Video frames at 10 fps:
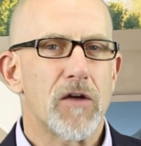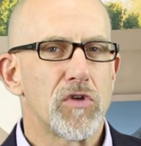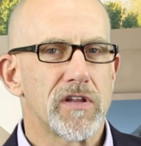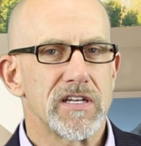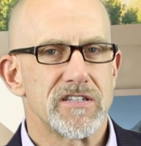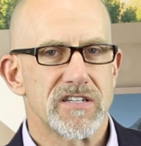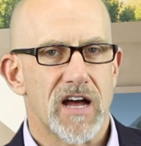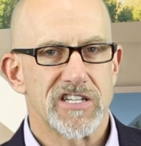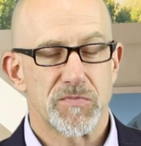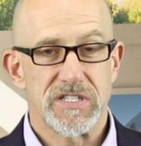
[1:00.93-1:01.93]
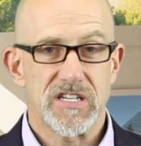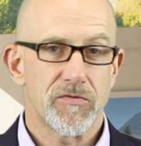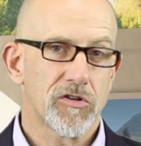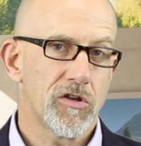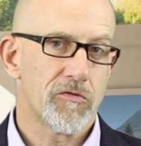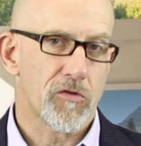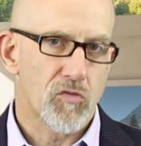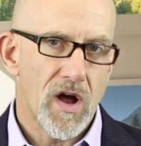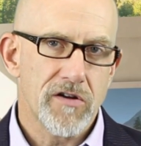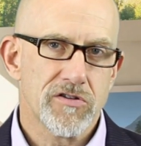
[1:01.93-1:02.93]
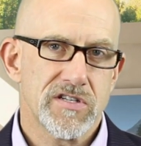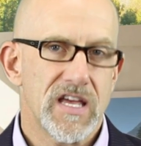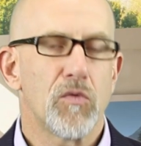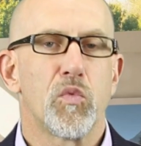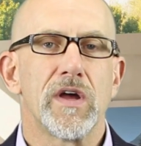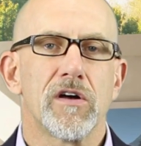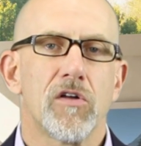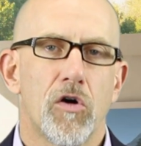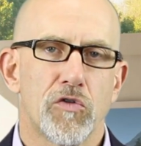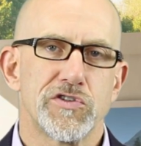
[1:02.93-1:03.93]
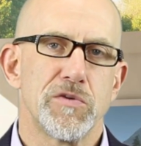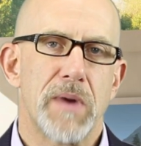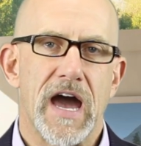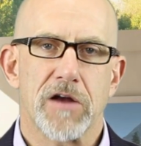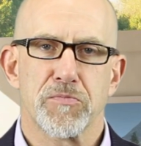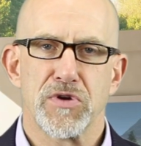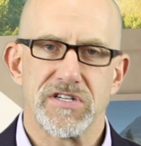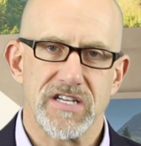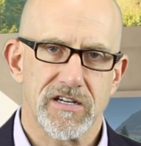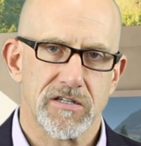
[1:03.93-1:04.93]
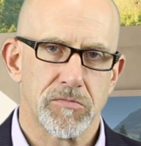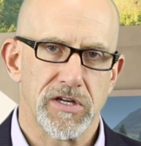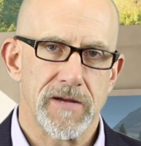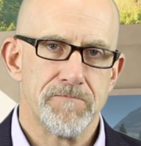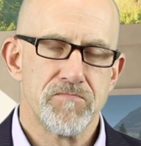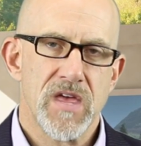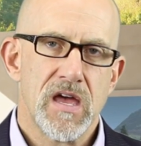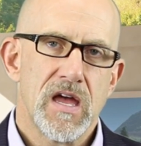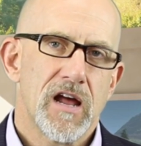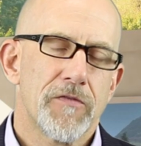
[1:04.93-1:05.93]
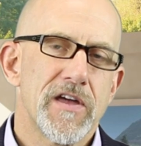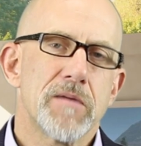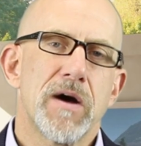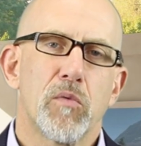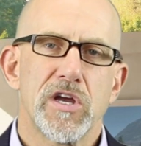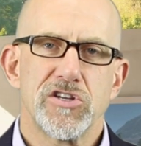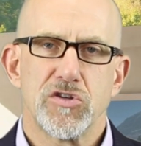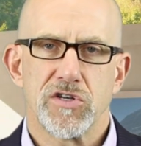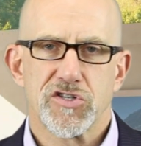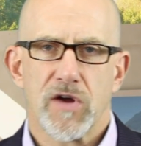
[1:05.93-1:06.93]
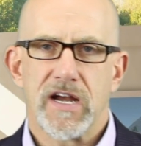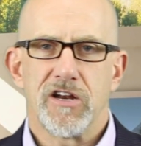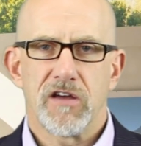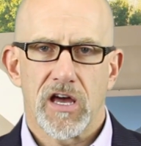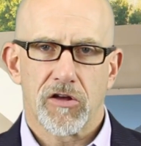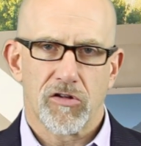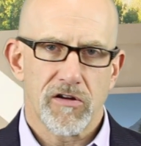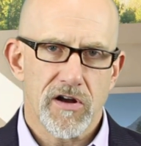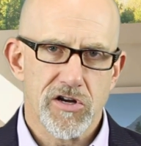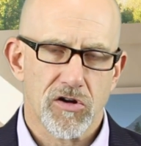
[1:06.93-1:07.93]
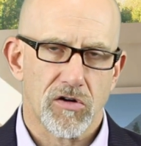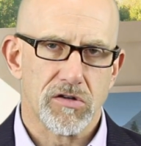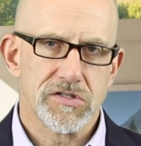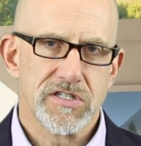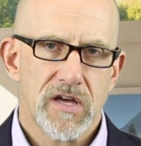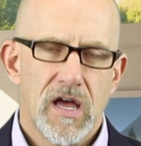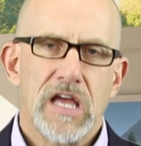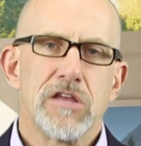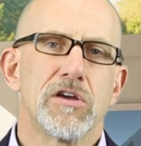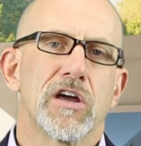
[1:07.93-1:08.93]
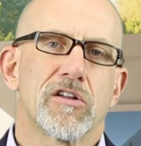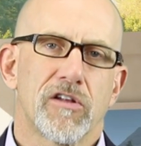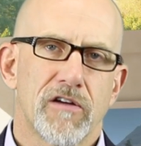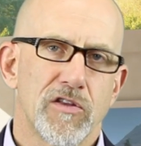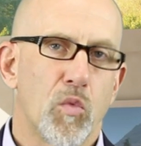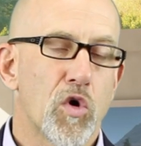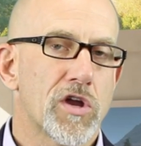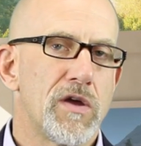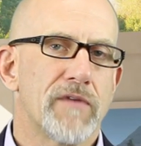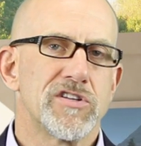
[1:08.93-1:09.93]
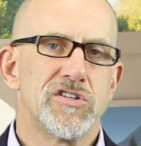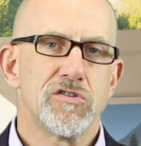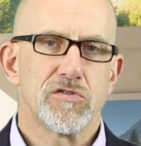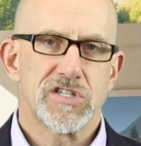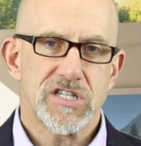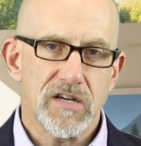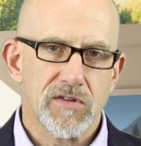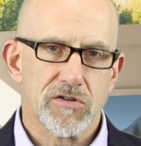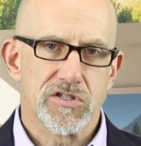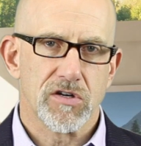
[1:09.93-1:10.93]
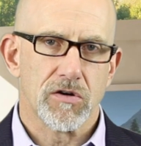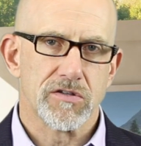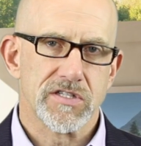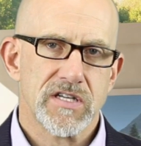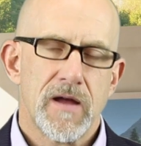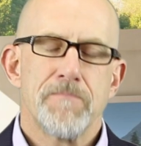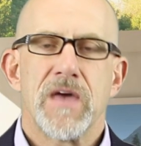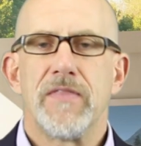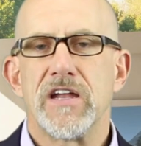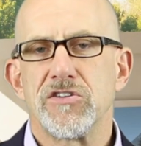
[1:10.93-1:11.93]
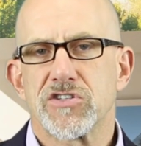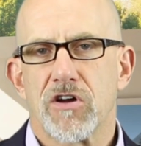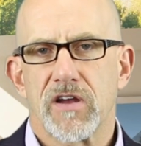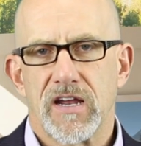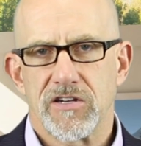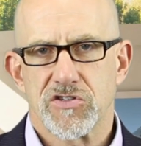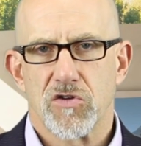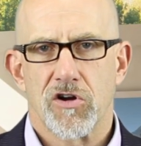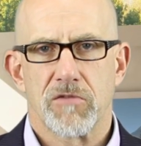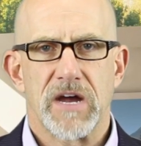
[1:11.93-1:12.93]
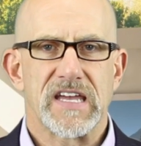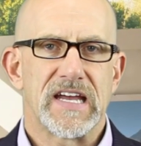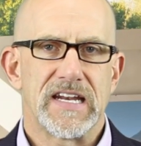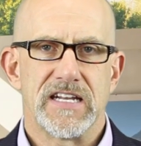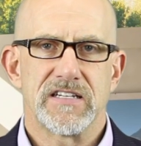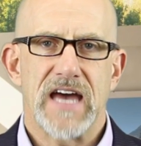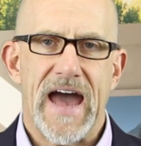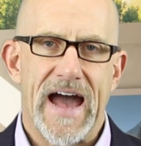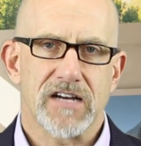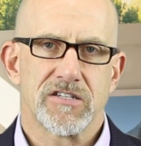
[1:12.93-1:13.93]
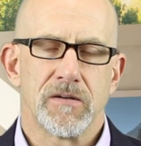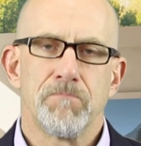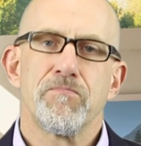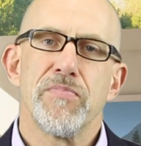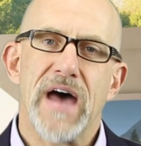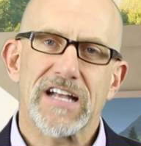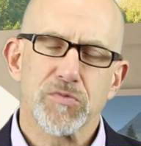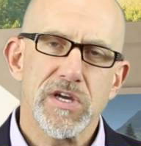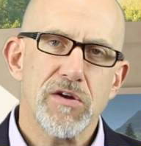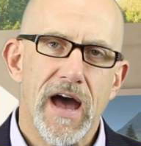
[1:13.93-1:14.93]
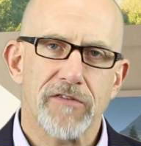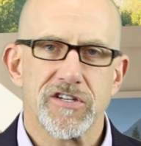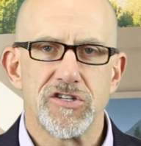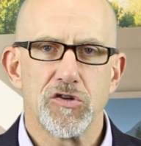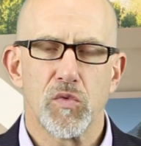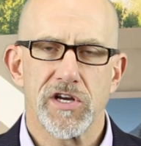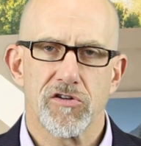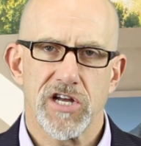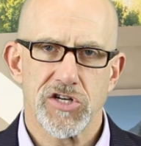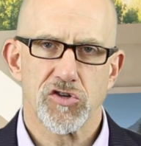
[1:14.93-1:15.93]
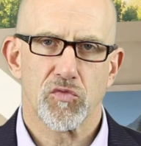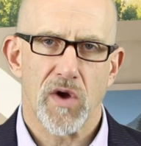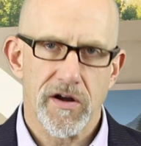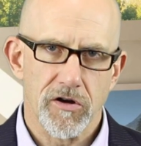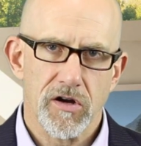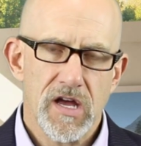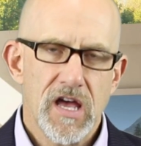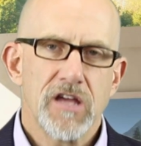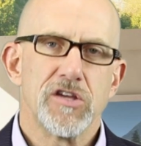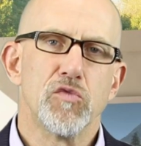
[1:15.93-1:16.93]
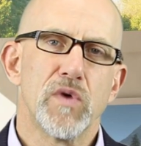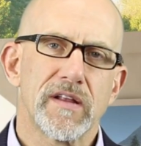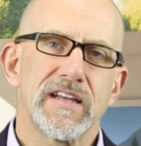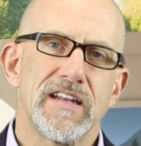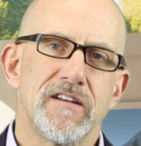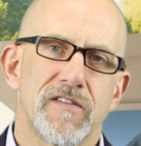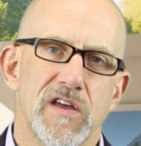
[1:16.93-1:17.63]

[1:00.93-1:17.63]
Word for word: not really designed specifically for runners, it will hold you back predictably. Now think about what you do in training. You get clear on your goals, you get clear on the work you have to do to achieve those goals, and then you start getting stronger by getting into action. That's what you have to do when you're an injured runner. You really need